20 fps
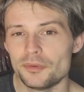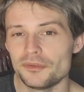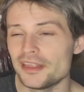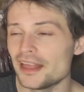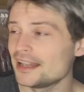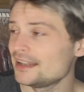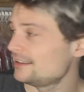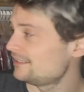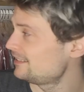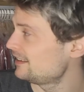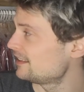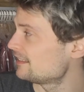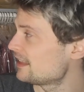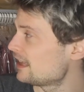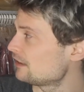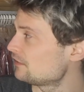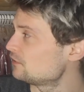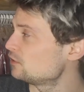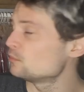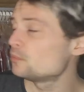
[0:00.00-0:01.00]
But that is it.
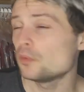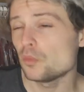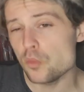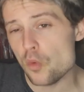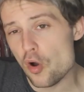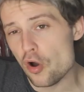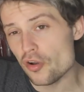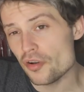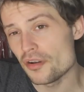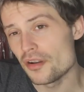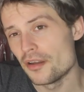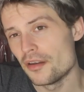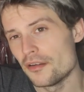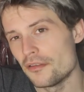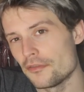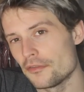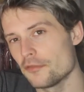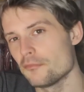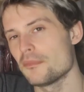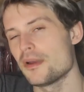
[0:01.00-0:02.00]
That's number one
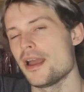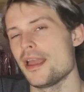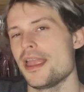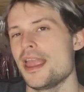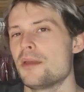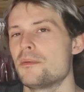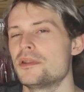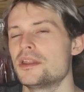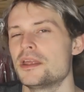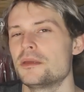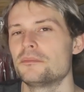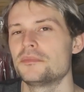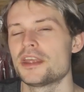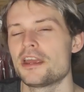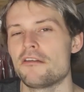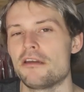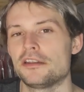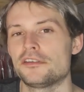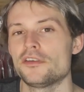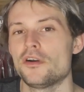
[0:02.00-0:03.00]
from my M&M
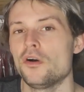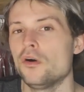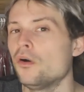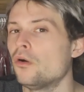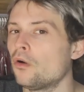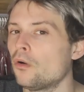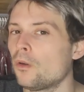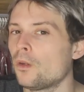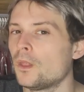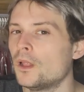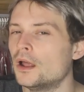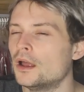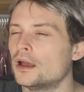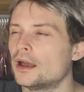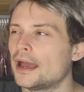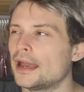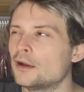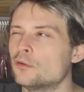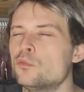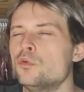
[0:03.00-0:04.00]
Direct haul.
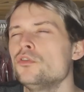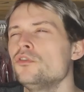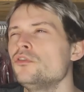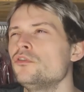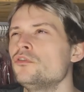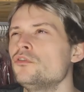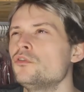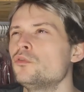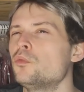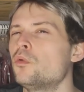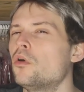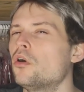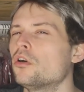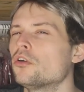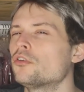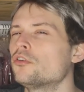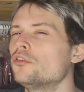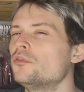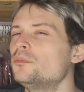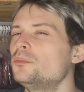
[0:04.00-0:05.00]
I wonder
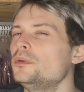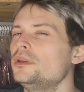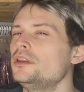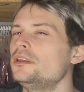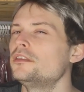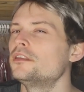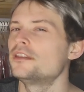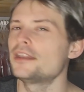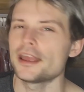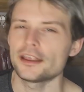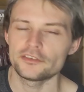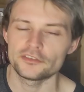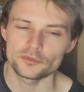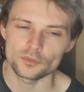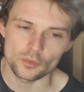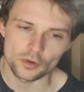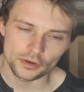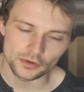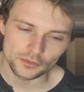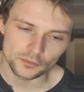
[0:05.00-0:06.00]
what could be the
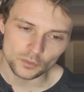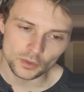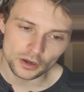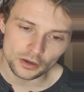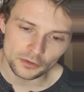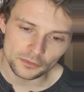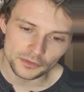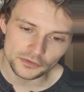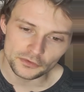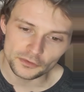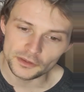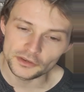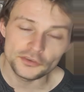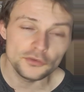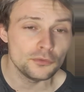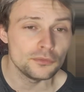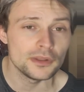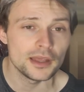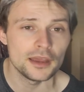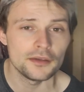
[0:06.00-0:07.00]
next one well, there's only
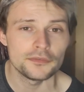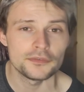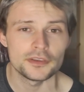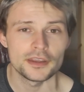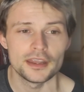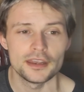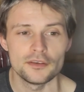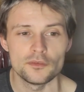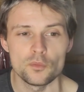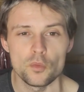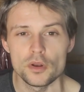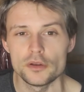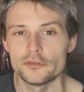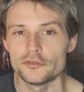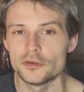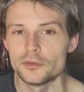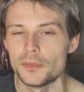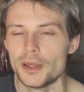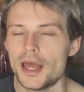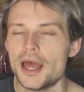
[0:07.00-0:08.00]
two left, and one of
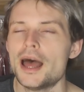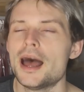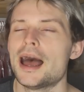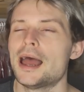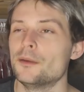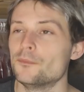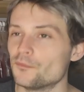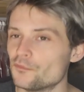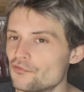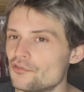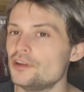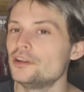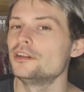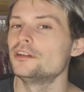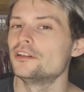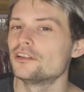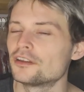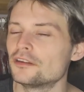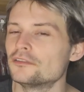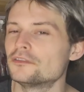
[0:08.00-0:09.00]
them I'm really
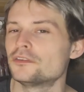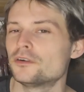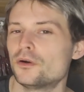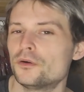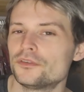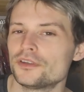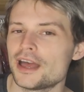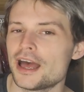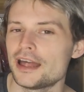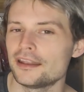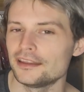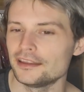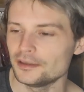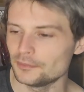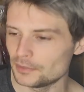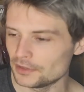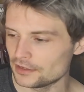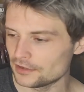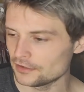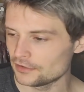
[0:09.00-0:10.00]
looking forward to
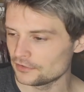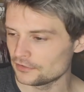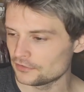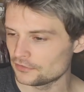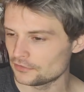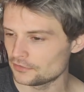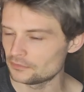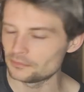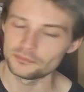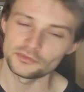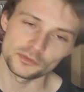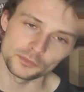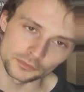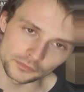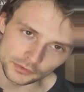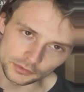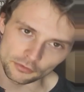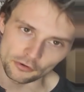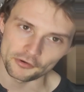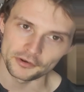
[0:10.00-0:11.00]
adding because some
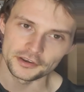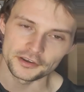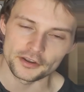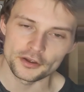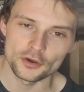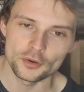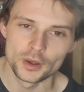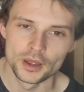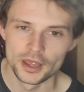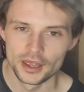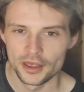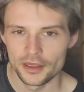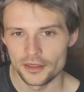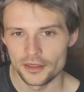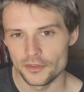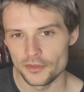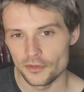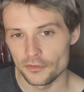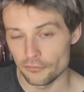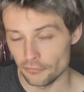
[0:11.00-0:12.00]
of you already know
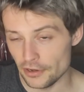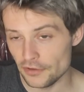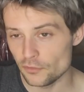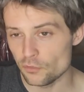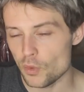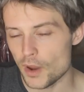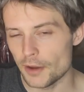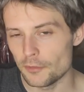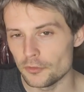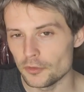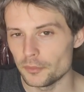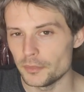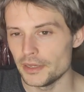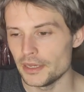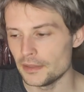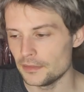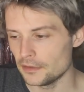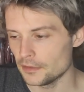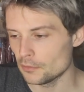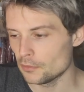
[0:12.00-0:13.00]
the reason why it will
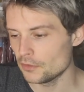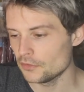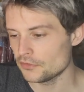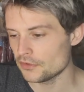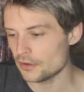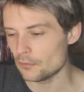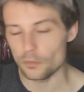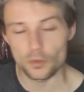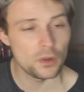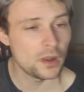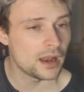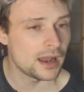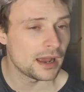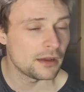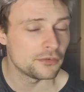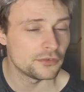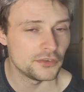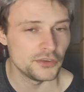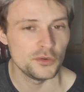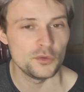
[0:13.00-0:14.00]
be, and the other ones will
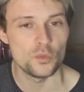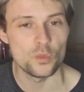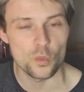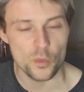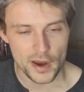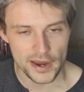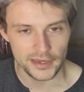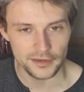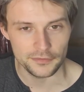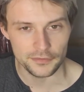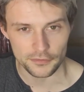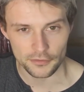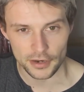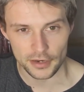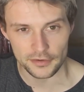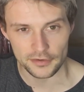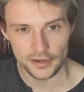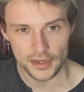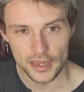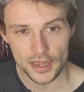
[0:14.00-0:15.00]
have to wait for
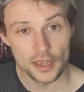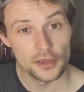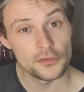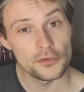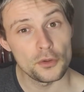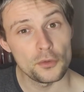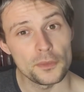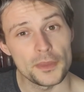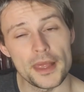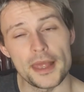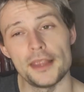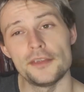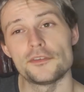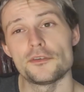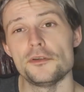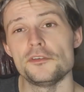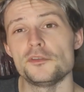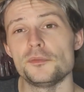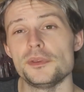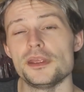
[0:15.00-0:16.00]
it. So that is
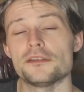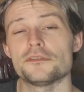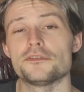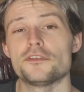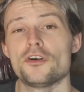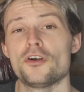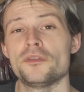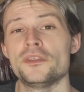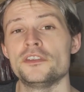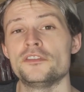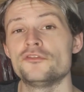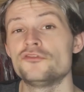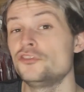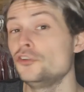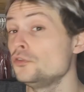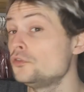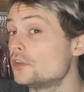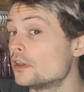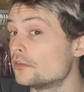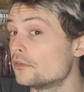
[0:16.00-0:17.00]
going to be it for this
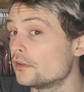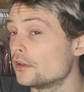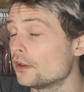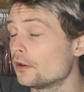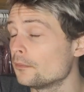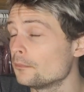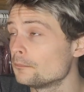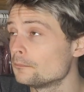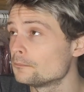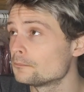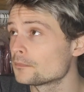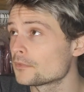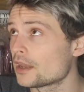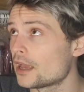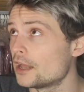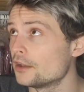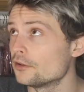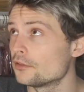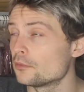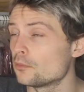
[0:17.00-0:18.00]
Tuesday's video.
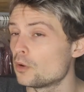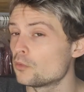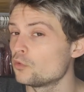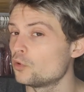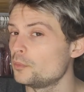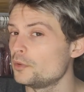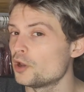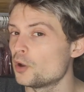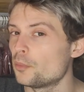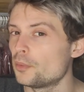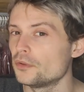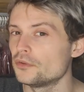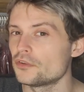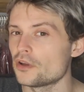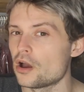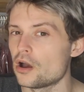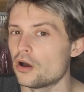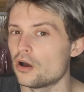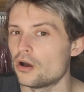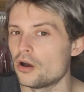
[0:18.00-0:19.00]
Another one will be opened
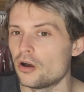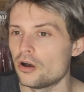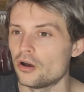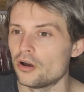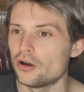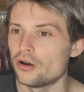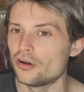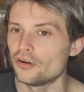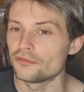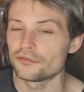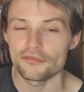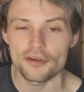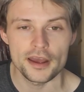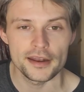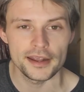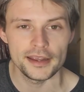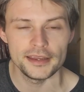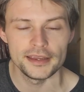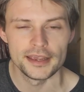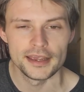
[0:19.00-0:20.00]
on
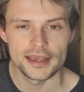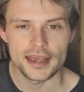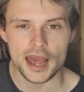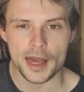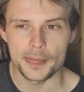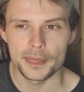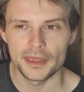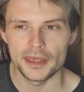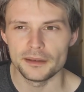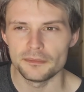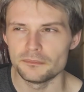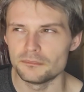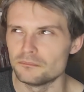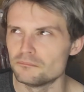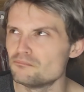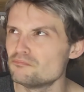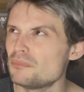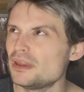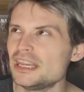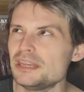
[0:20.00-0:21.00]
Friday, and
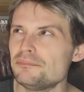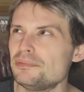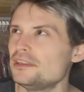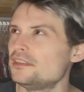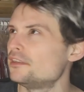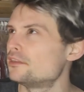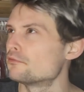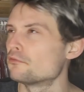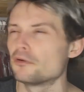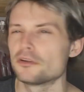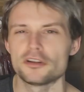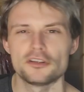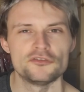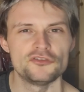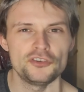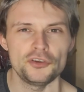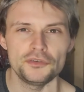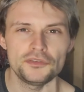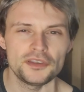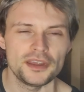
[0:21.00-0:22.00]
then maybe the other one on
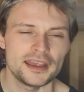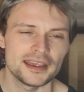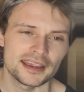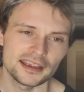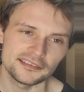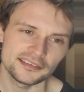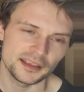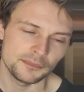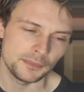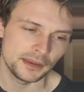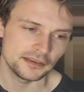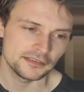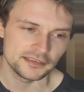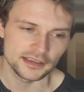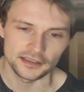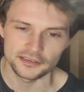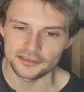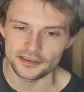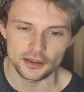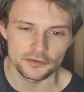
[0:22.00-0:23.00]
Tuesday. I guess that makes
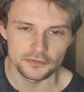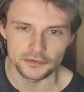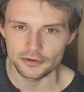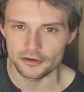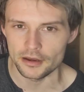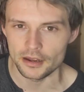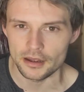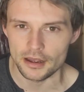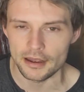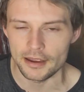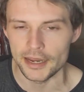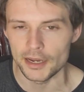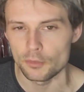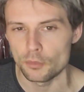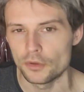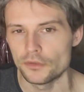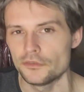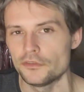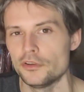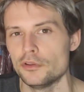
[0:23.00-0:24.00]
sense. I'll figure out how I
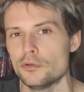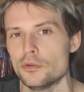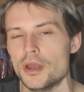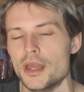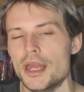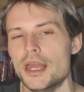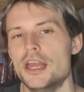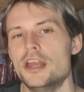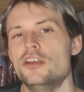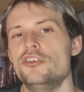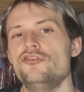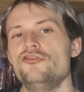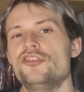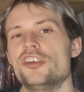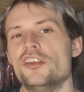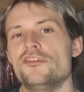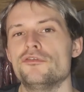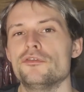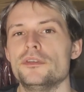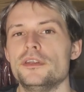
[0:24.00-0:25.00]
want to
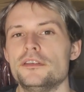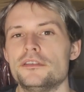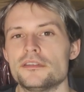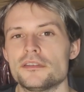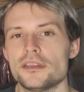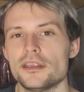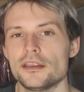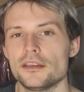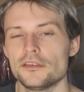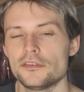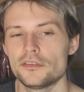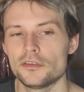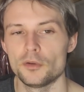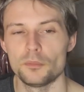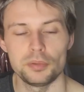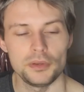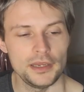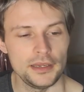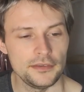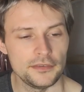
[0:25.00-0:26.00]
schedule these things. So
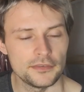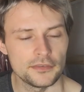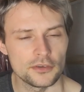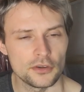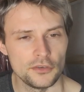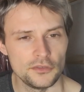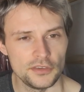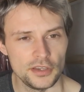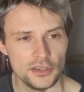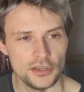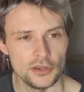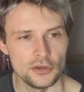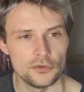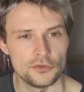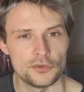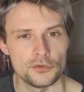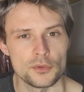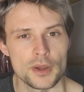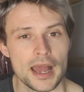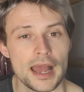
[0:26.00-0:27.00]
please continue
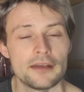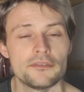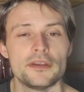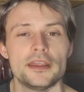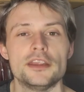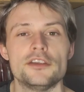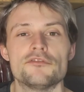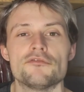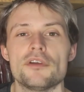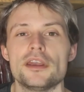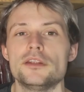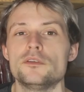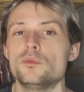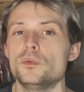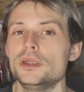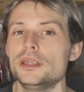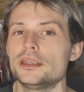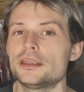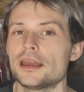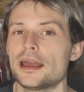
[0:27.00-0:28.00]
to have a great
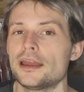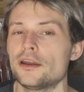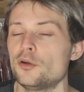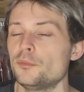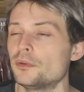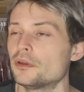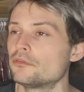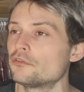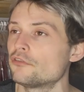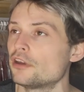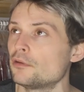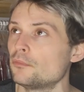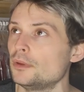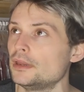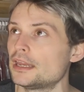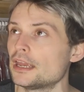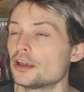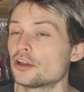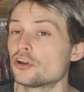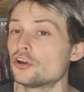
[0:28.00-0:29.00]
week. I hope you have a great
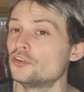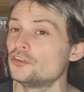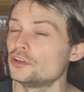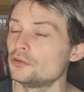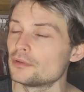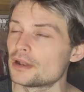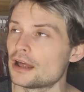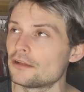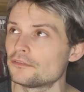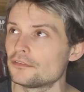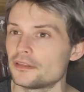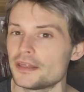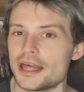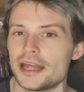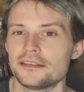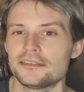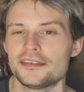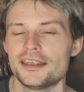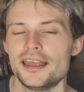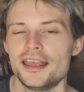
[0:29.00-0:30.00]
week continuing after
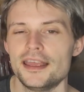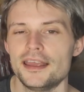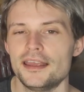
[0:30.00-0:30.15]
that.